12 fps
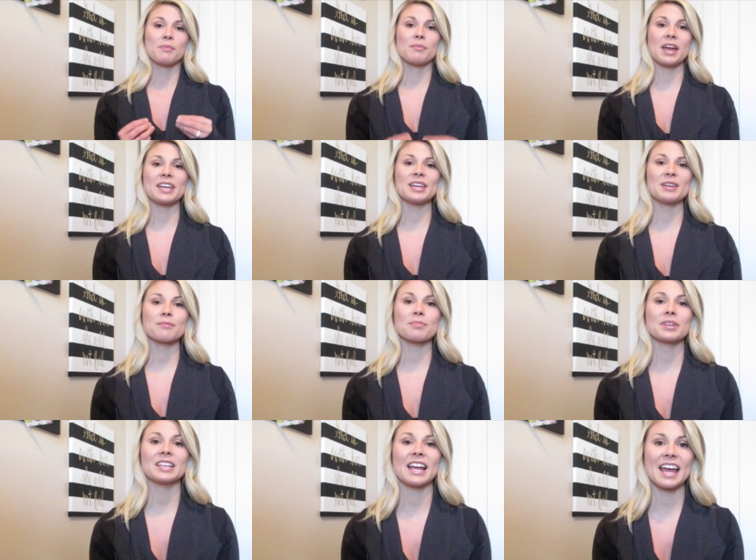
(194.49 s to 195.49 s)
making
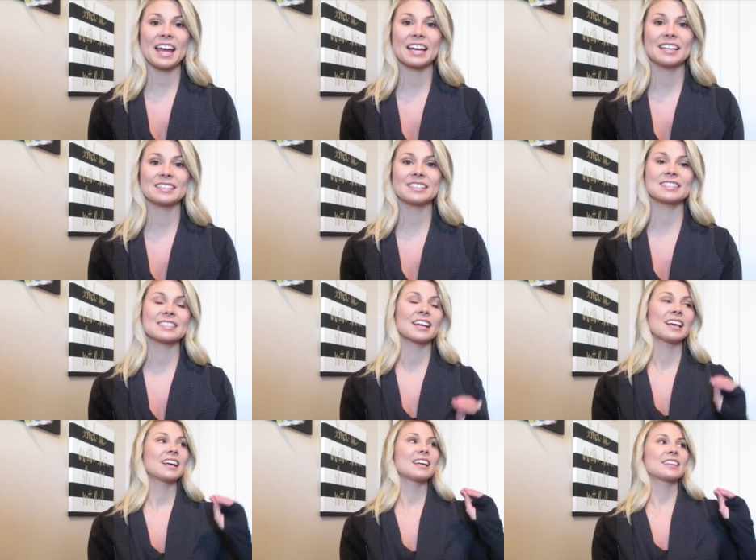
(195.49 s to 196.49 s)
plans
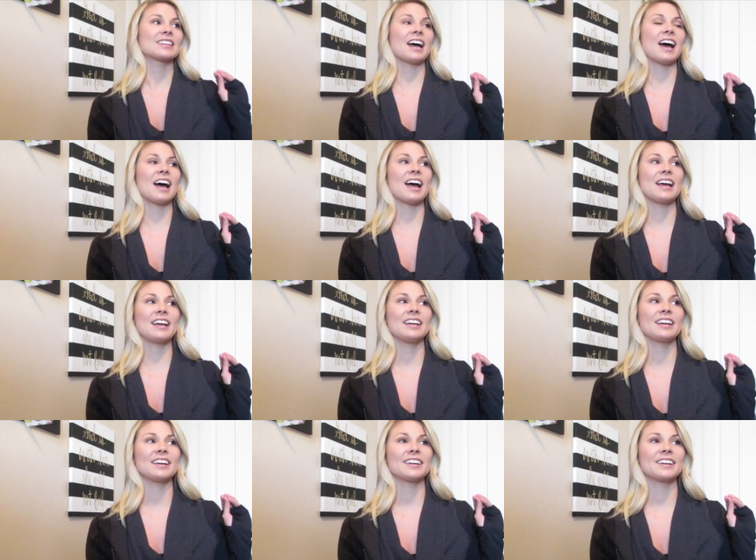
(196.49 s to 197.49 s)
that